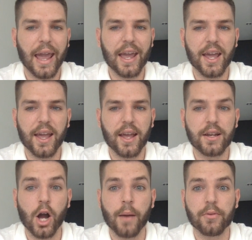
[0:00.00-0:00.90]

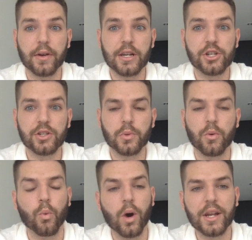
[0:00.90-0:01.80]
and operations with
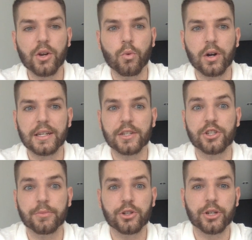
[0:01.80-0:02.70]
a one-to-one
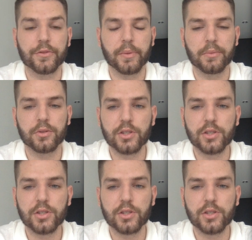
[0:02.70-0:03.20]
distribution for people.